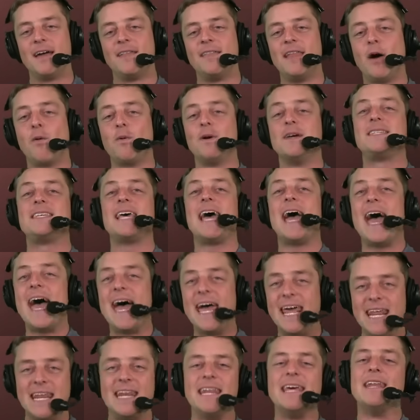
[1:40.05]
that was
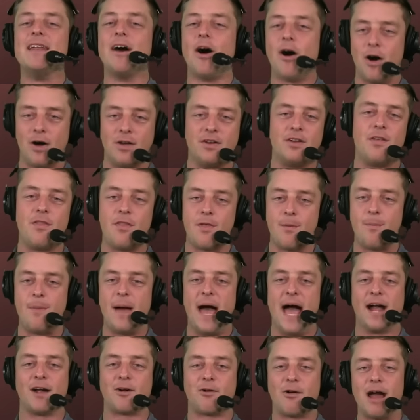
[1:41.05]
edited onto the
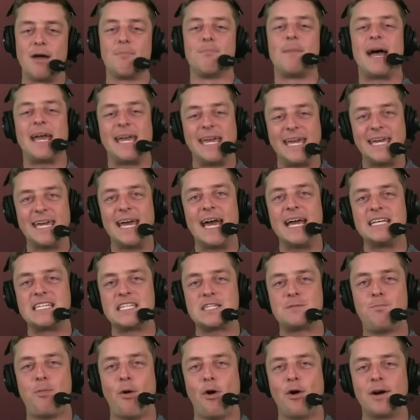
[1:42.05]
background by E A
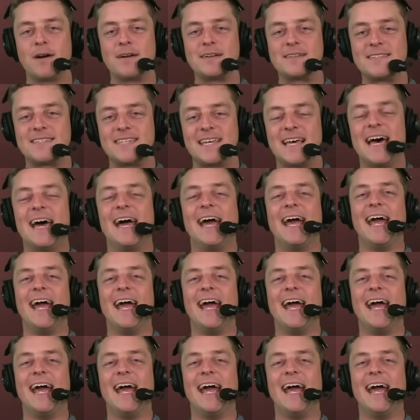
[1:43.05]
Sports.